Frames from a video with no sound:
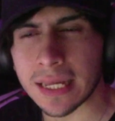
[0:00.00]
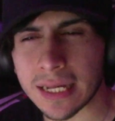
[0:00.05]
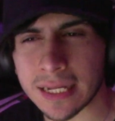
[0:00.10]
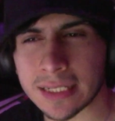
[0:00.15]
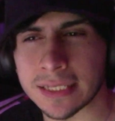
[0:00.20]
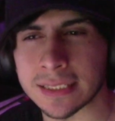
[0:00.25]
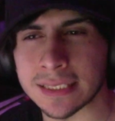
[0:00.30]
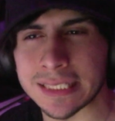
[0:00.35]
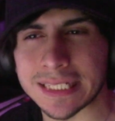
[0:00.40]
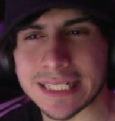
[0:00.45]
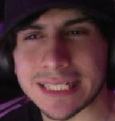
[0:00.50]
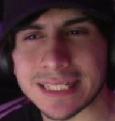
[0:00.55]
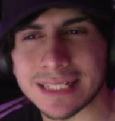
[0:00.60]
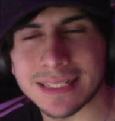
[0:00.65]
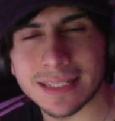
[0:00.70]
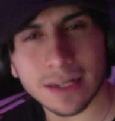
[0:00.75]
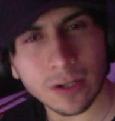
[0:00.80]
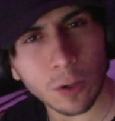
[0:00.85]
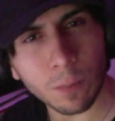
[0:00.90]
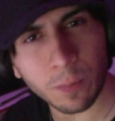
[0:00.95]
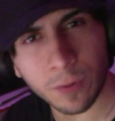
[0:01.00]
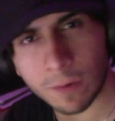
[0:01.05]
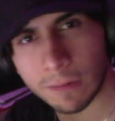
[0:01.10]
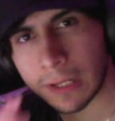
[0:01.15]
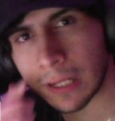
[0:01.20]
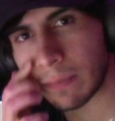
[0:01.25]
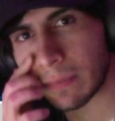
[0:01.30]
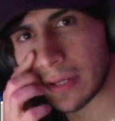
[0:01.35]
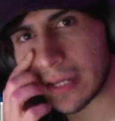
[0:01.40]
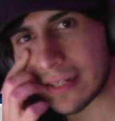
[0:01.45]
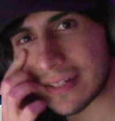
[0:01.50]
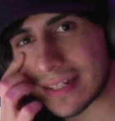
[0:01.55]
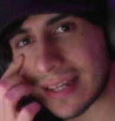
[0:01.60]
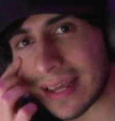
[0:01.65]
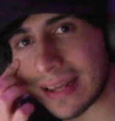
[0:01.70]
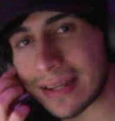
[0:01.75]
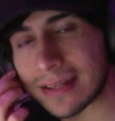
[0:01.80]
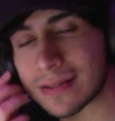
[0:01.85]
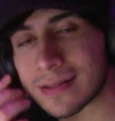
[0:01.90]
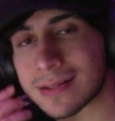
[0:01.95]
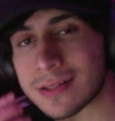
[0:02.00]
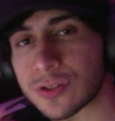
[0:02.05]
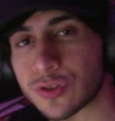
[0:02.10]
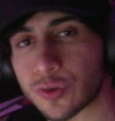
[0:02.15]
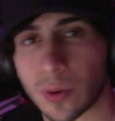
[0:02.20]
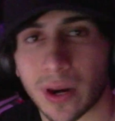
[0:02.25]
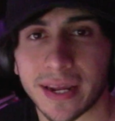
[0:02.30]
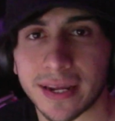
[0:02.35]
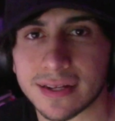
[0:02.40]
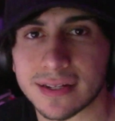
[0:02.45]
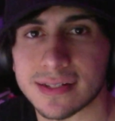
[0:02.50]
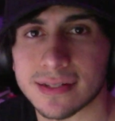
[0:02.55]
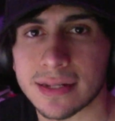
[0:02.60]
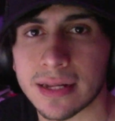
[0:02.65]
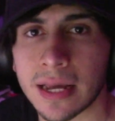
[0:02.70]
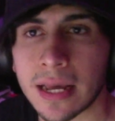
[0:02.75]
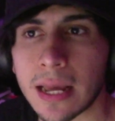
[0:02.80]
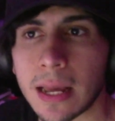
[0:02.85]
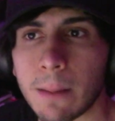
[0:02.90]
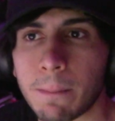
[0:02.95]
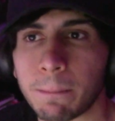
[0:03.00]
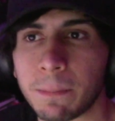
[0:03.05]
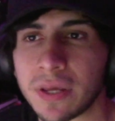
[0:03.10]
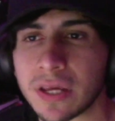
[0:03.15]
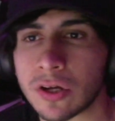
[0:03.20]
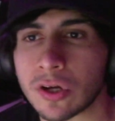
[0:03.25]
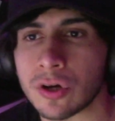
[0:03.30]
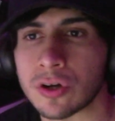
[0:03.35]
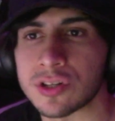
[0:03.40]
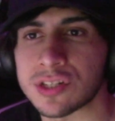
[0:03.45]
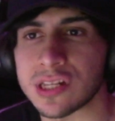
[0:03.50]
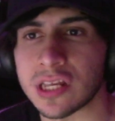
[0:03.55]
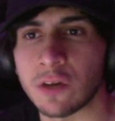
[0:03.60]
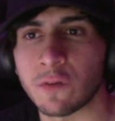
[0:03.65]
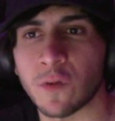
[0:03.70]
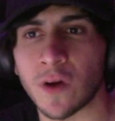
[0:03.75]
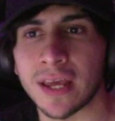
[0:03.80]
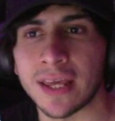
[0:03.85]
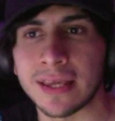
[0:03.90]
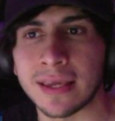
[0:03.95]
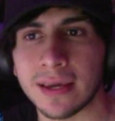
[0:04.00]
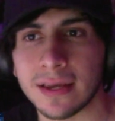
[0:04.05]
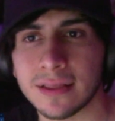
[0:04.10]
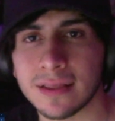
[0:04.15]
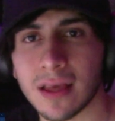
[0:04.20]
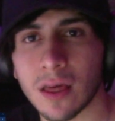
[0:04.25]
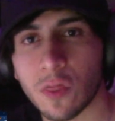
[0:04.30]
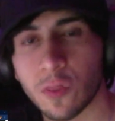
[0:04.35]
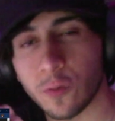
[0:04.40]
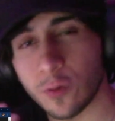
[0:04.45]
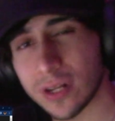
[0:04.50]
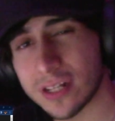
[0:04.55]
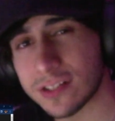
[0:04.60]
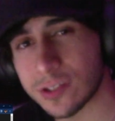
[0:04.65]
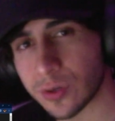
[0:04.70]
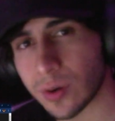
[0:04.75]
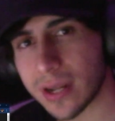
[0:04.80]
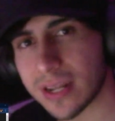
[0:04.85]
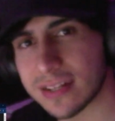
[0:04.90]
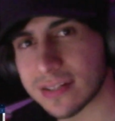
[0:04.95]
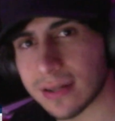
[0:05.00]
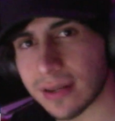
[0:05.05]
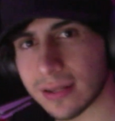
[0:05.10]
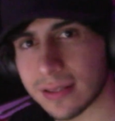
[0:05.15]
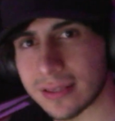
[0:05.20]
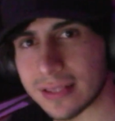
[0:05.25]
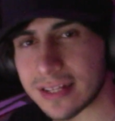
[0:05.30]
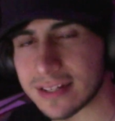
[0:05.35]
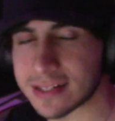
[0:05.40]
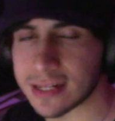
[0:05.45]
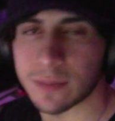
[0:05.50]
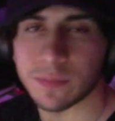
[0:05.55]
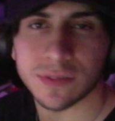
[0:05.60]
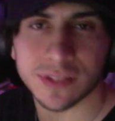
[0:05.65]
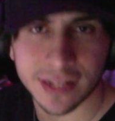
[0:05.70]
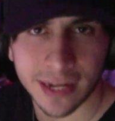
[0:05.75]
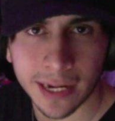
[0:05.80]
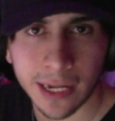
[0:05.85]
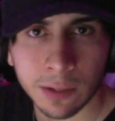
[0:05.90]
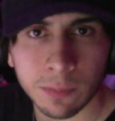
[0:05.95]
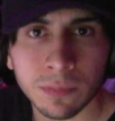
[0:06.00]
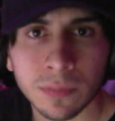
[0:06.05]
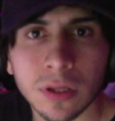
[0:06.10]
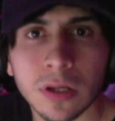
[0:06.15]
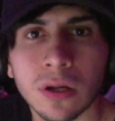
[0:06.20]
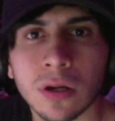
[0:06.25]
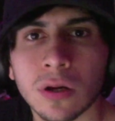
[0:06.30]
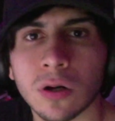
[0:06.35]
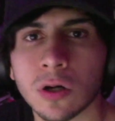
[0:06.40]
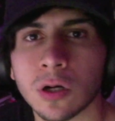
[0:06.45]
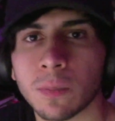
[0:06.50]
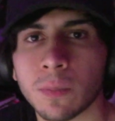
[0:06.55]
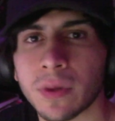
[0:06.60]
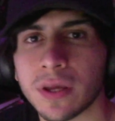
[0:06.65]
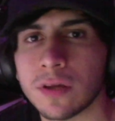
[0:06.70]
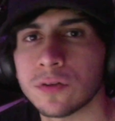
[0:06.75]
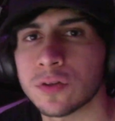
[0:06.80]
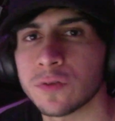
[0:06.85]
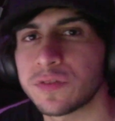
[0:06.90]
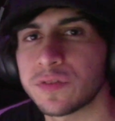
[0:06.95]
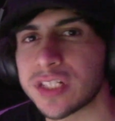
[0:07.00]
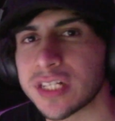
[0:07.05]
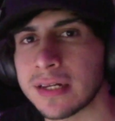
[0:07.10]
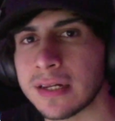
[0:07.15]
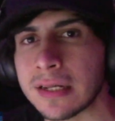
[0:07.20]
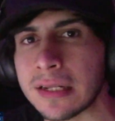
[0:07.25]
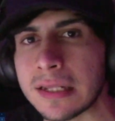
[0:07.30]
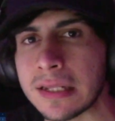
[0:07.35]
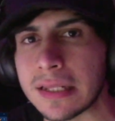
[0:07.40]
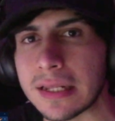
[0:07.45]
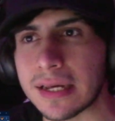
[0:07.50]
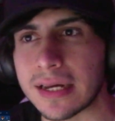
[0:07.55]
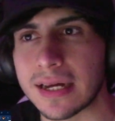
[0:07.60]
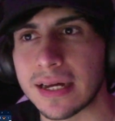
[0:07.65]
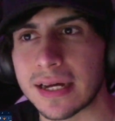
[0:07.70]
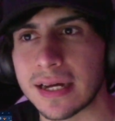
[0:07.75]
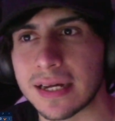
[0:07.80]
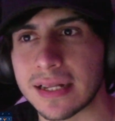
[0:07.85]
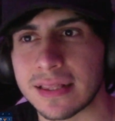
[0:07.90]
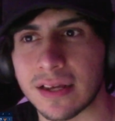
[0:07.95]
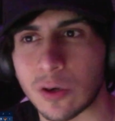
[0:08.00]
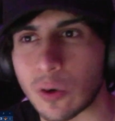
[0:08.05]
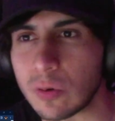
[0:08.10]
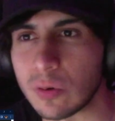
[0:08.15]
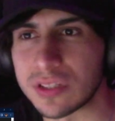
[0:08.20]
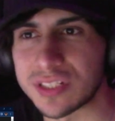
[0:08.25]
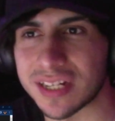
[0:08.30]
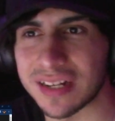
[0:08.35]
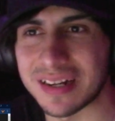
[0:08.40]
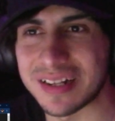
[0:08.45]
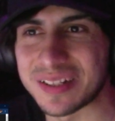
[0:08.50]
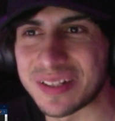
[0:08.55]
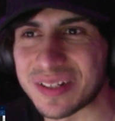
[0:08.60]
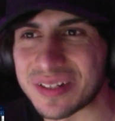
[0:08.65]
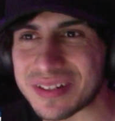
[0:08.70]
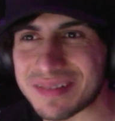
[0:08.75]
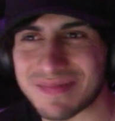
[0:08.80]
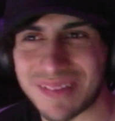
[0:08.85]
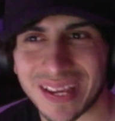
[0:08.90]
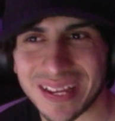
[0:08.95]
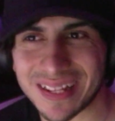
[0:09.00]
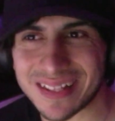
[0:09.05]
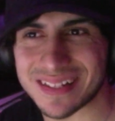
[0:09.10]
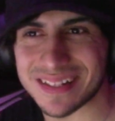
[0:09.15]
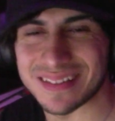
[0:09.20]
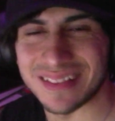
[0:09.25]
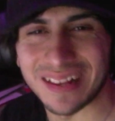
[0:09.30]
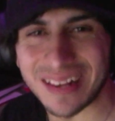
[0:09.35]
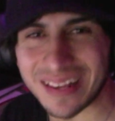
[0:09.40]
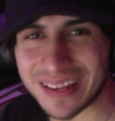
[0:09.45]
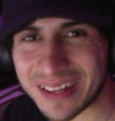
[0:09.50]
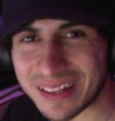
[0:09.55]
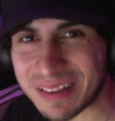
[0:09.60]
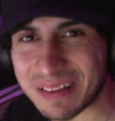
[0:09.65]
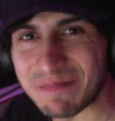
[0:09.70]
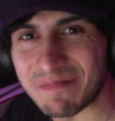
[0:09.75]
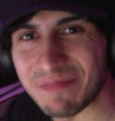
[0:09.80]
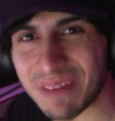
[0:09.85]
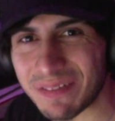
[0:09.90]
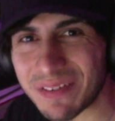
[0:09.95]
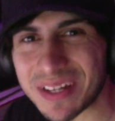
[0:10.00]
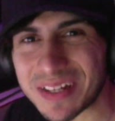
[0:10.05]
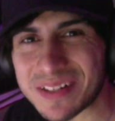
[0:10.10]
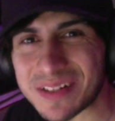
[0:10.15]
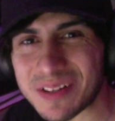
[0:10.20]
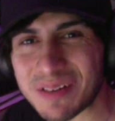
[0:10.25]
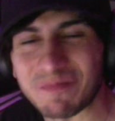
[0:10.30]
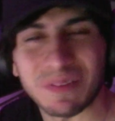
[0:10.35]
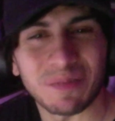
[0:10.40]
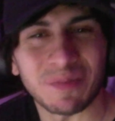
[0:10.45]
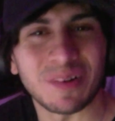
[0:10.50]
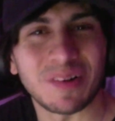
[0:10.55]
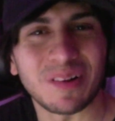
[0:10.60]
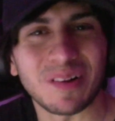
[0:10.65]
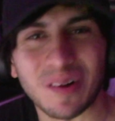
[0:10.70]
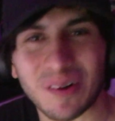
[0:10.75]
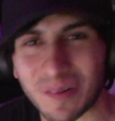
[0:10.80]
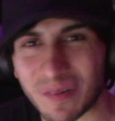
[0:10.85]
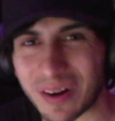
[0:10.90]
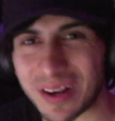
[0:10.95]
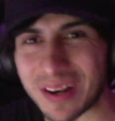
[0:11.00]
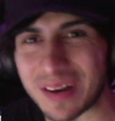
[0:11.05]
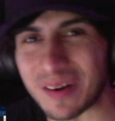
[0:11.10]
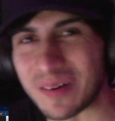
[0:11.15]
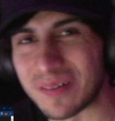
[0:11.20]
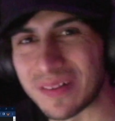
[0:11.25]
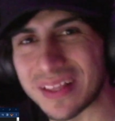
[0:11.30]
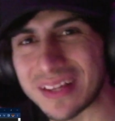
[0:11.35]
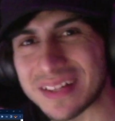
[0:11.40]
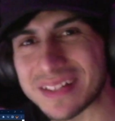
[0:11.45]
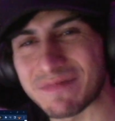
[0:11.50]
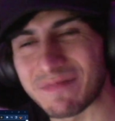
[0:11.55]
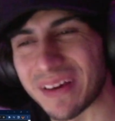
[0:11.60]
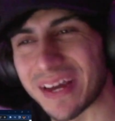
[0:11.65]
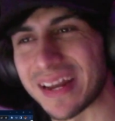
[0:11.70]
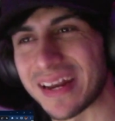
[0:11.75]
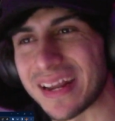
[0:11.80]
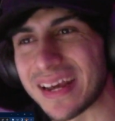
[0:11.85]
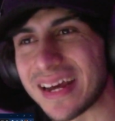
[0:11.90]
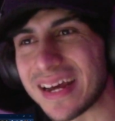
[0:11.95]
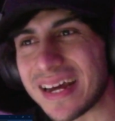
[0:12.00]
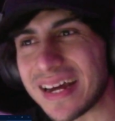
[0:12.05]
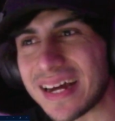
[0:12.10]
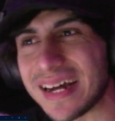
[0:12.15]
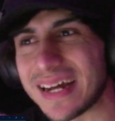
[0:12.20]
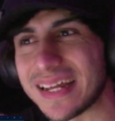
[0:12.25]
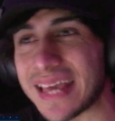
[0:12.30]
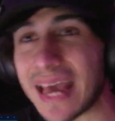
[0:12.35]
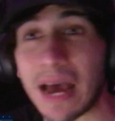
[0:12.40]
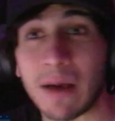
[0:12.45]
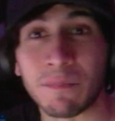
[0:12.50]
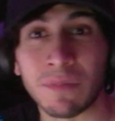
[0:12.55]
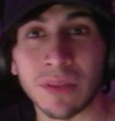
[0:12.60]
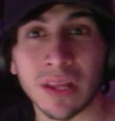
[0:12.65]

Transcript: And the second problem is getting strikes because if I get three strikes at the same time on my YouTube channel, uh, the whole channel just gets deleted. Maybe some people already know this, but uh, yeah.